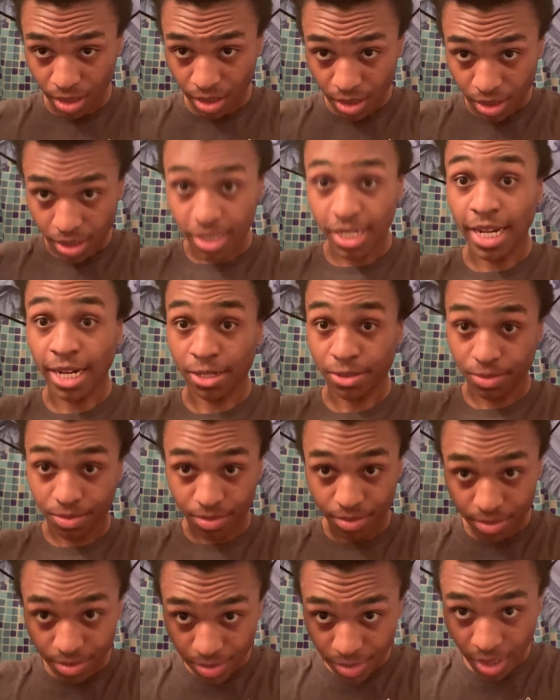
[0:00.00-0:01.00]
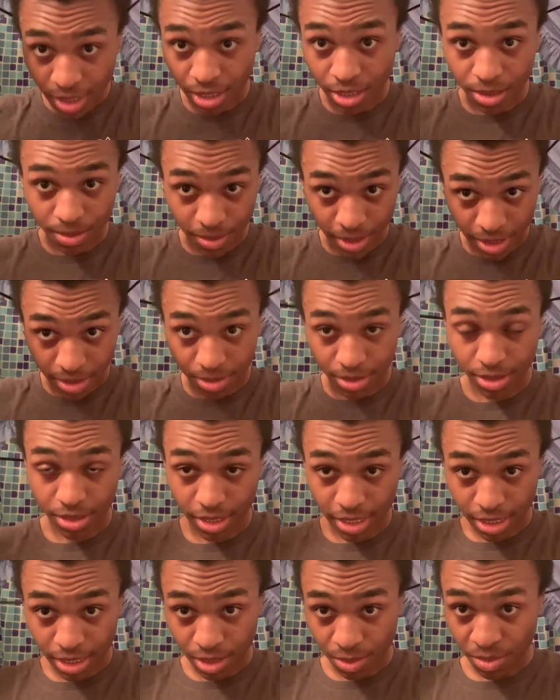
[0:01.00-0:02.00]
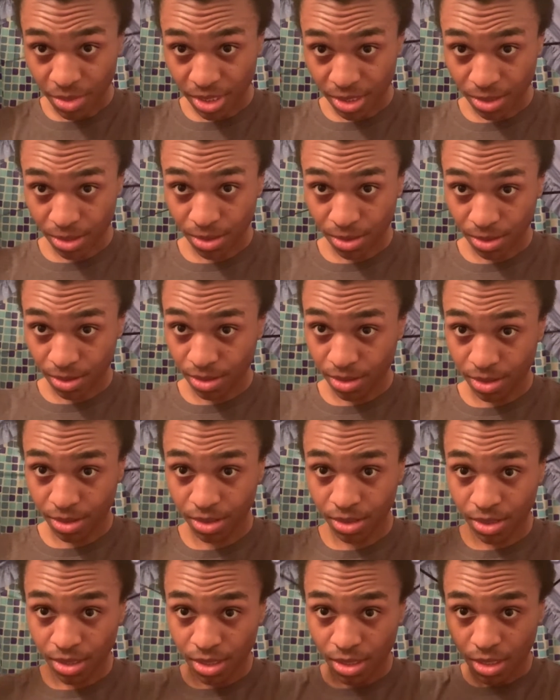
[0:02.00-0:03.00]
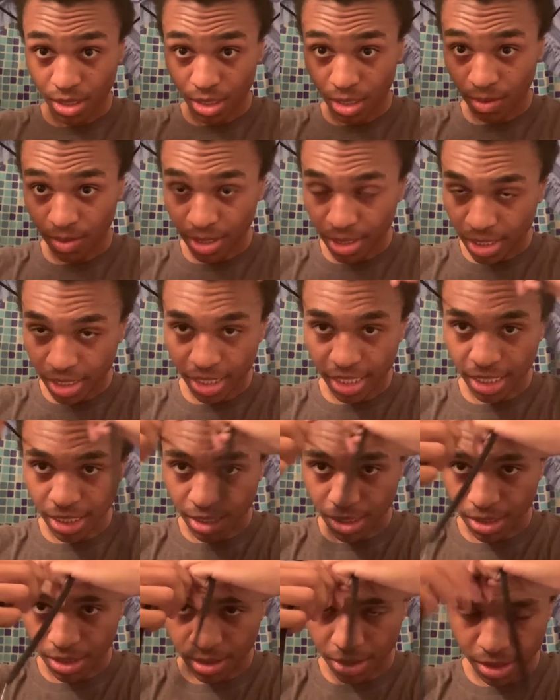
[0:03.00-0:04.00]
Now, yeah, just get the middle around your kitchen,